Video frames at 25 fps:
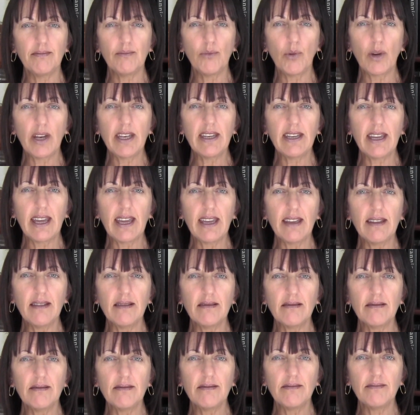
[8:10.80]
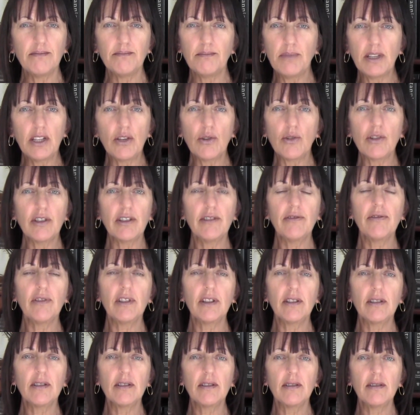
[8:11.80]
one day, be no
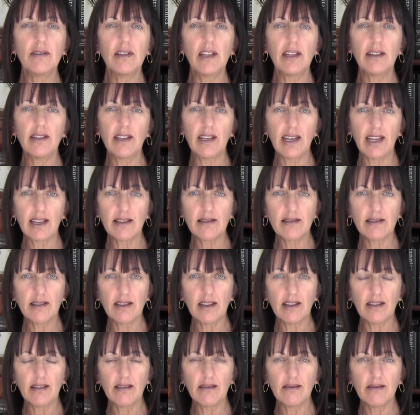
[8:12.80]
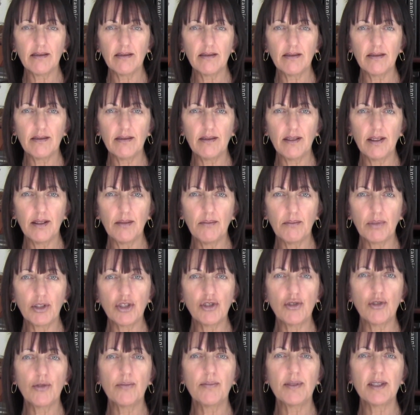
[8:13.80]
different than the next day.
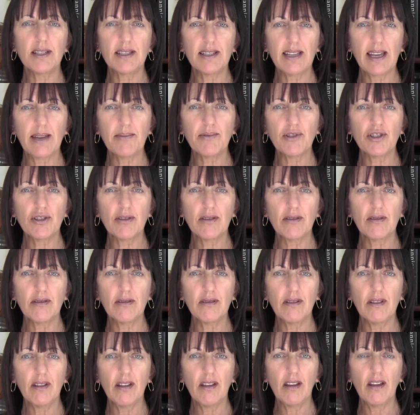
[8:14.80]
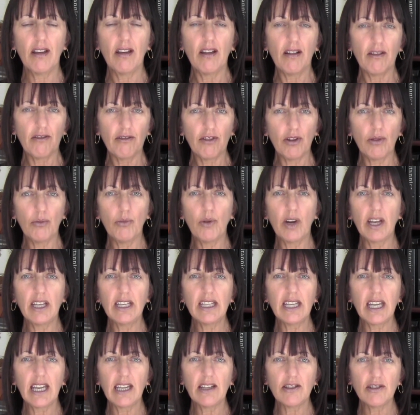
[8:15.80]
But your perception from one
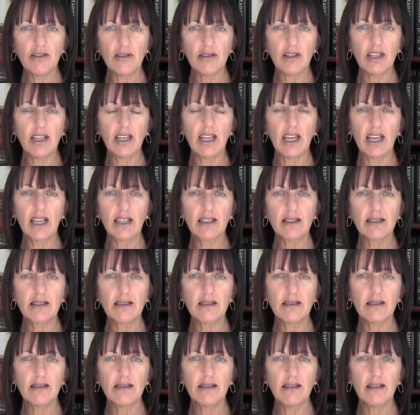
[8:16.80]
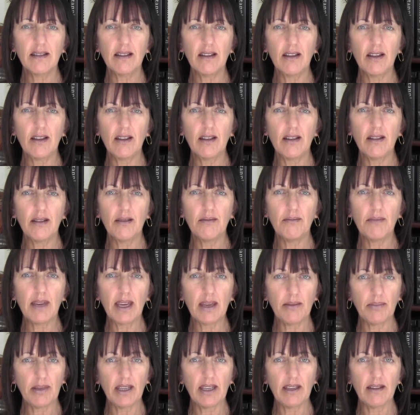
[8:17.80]
day to the next,
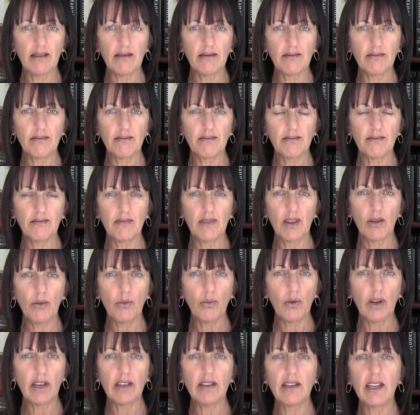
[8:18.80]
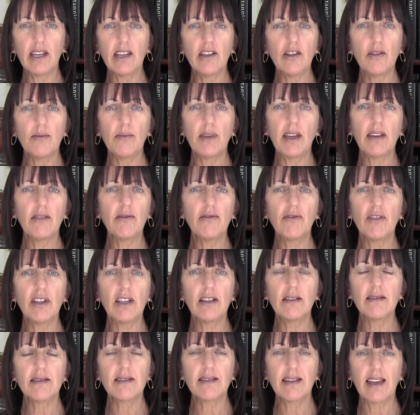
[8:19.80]
maybe. One day you may
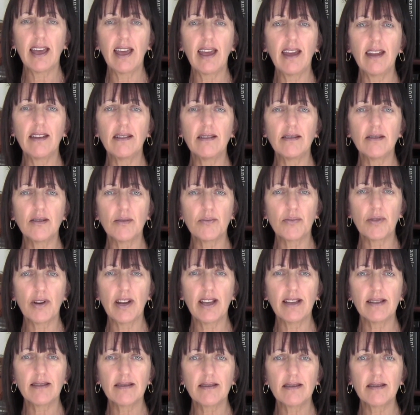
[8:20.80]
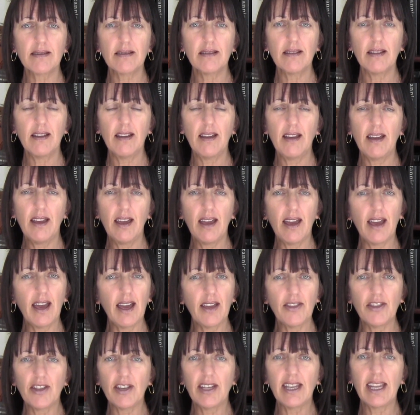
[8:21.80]
feel sad and depressed,
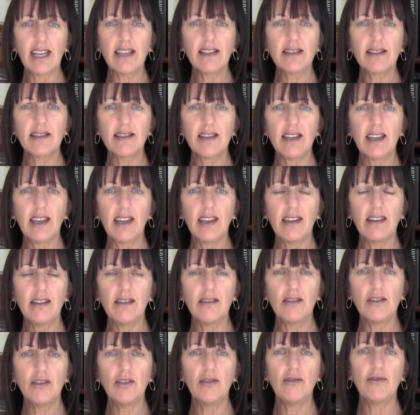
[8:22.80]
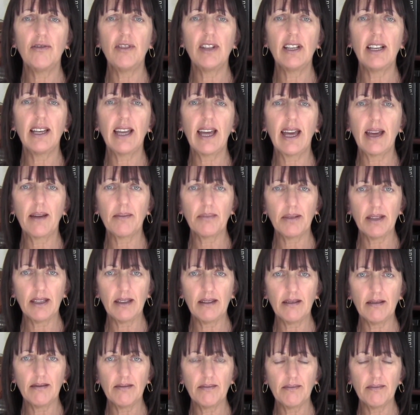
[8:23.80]
and the next day you feel happy.